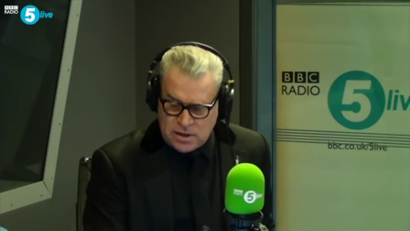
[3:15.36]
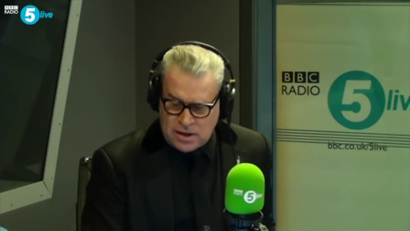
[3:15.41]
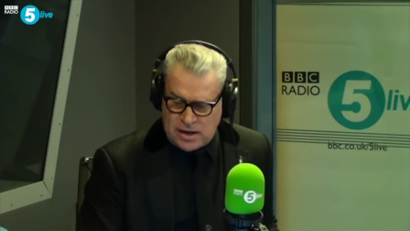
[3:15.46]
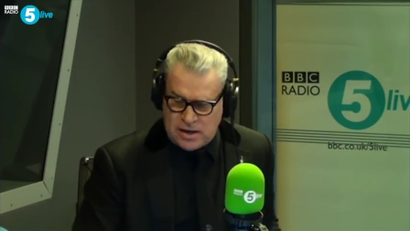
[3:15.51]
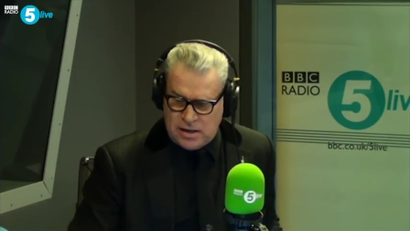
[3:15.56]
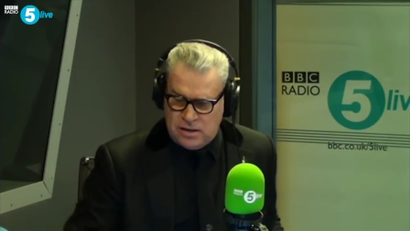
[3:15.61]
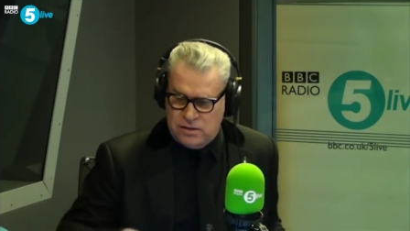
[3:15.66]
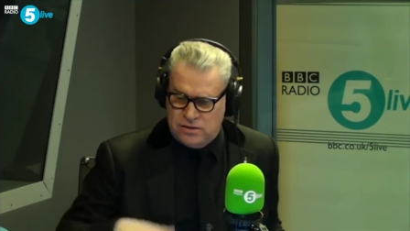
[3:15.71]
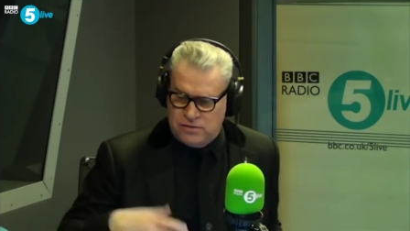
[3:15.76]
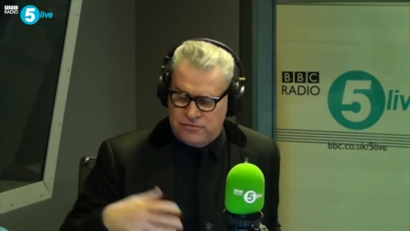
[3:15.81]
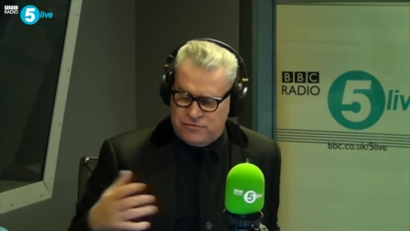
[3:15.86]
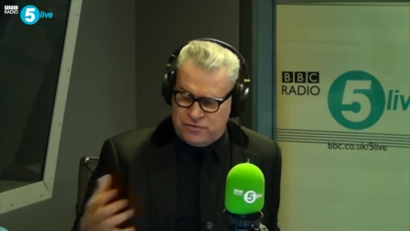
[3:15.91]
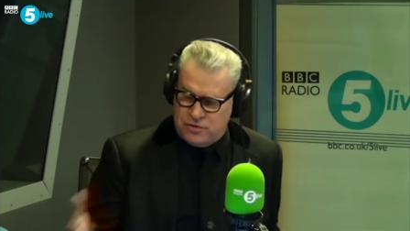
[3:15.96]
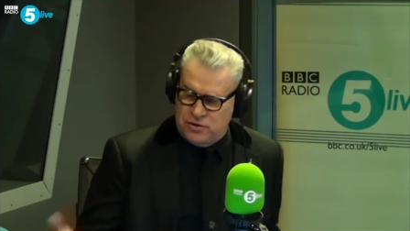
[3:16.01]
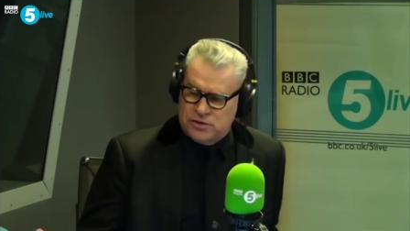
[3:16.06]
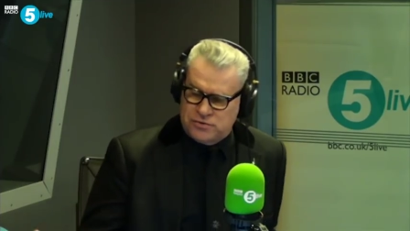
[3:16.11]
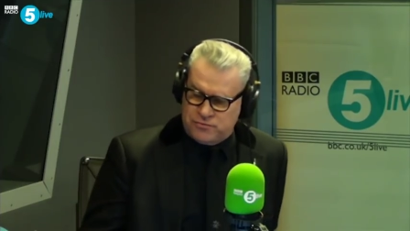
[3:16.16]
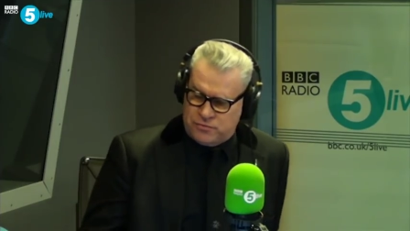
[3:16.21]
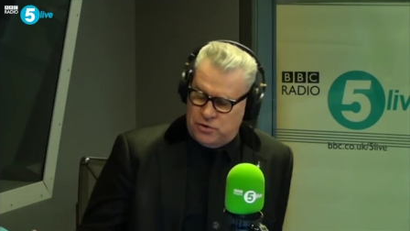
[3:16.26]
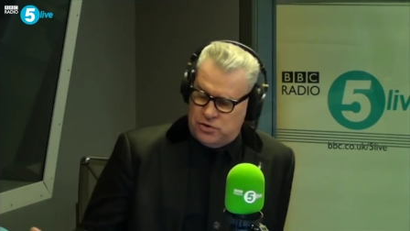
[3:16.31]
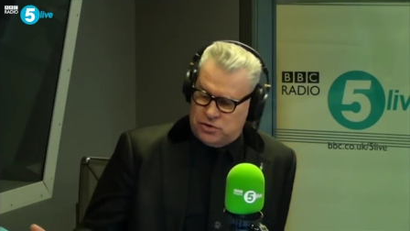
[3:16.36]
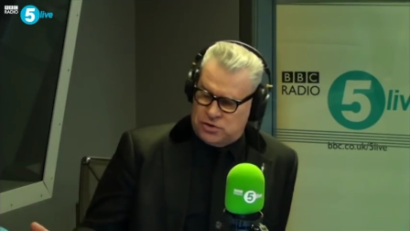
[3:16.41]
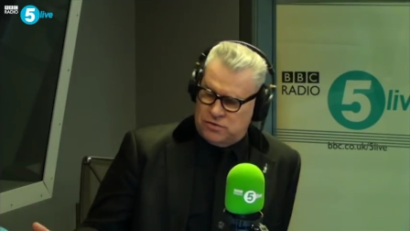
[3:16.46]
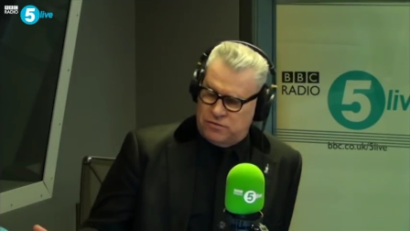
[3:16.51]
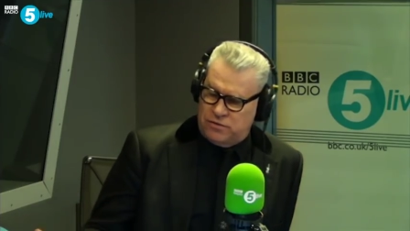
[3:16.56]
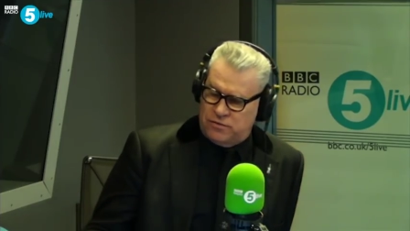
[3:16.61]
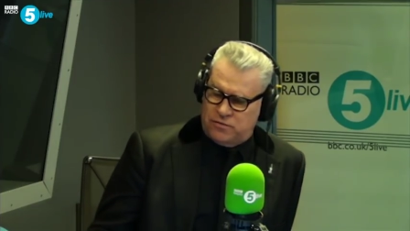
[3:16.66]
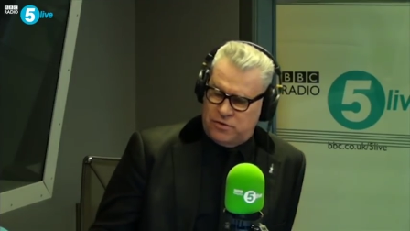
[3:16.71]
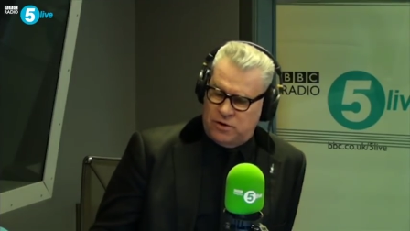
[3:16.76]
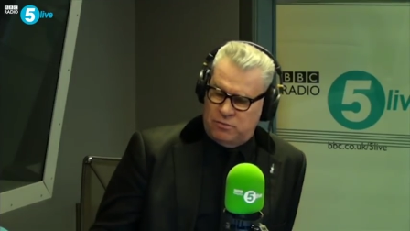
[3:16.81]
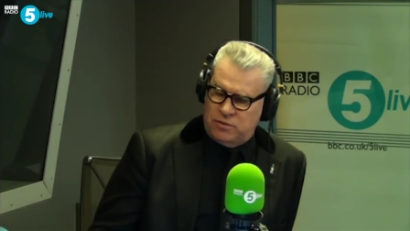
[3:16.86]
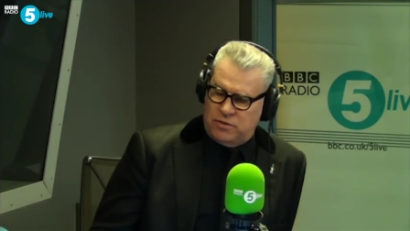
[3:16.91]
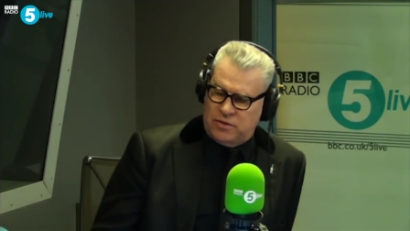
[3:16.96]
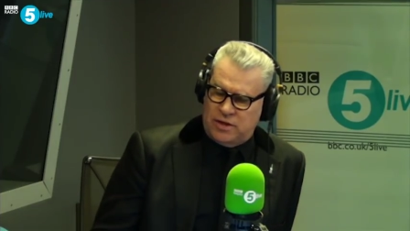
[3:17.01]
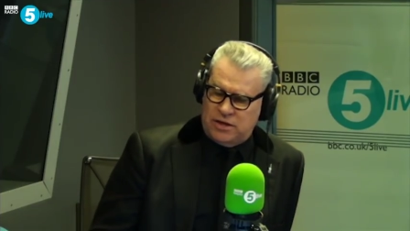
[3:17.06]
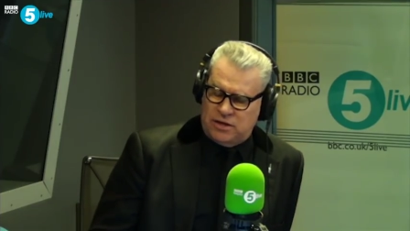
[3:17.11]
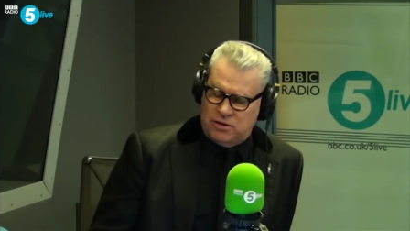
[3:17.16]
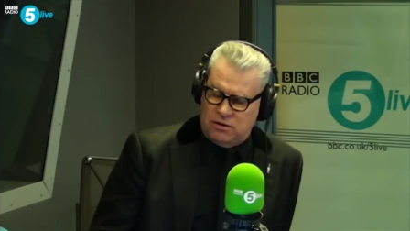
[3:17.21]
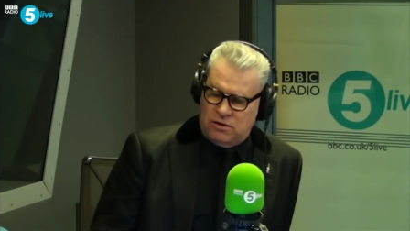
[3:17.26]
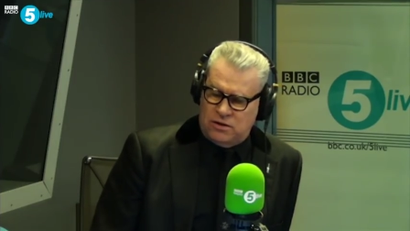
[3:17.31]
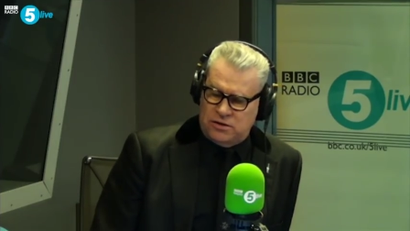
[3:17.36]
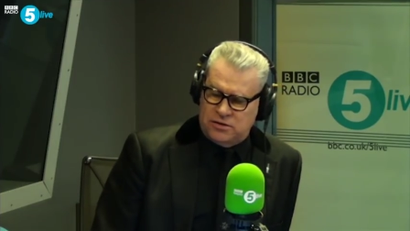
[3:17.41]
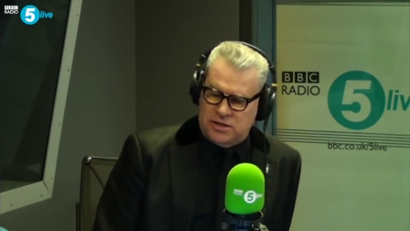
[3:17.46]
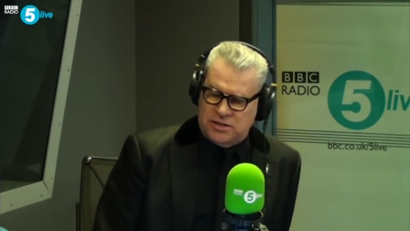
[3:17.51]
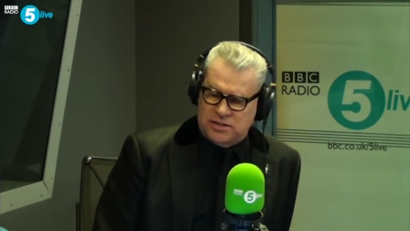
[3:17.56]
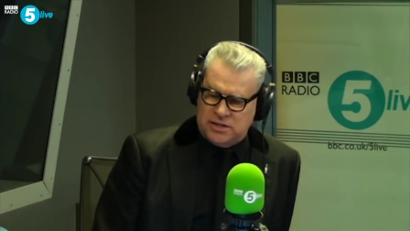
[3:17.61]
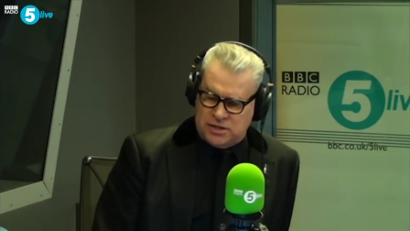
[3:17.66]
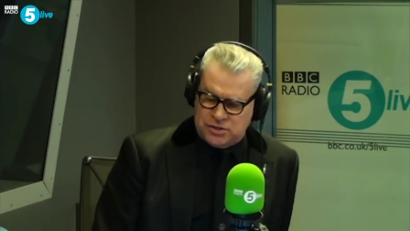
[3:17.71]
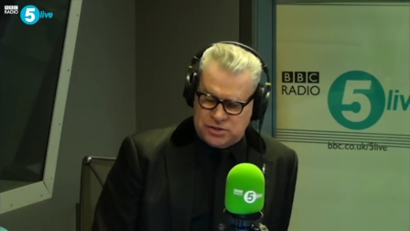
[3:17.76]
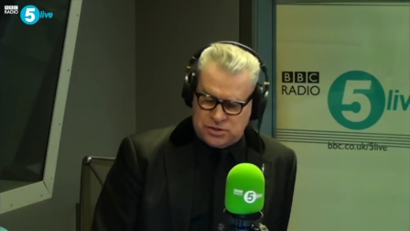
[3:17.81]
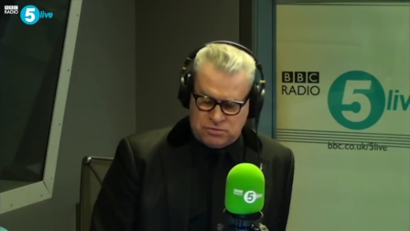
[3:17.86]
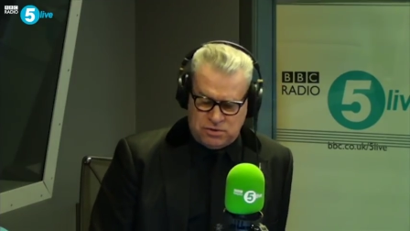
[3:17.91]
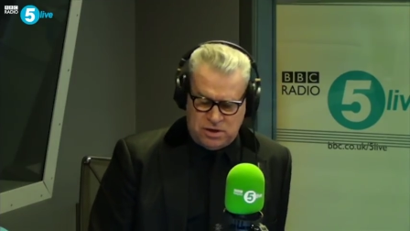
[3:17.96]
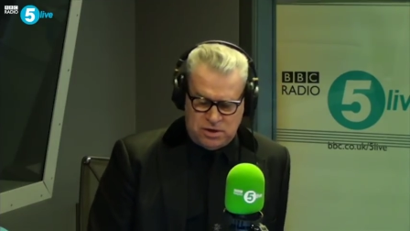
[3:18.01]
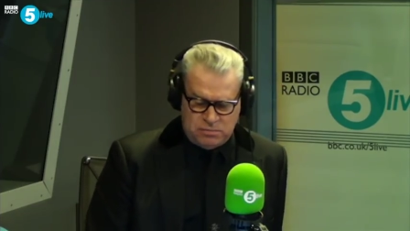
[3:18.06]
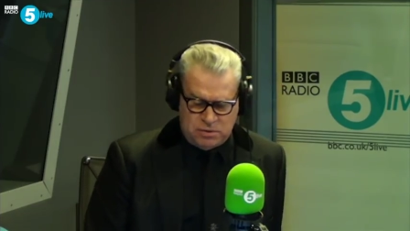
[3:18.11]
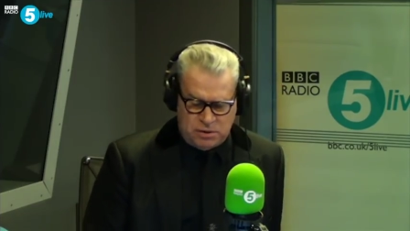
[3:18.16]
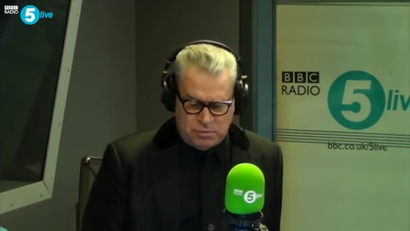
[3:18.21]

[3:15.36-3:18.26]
And the first version of the film that they got, they test screened.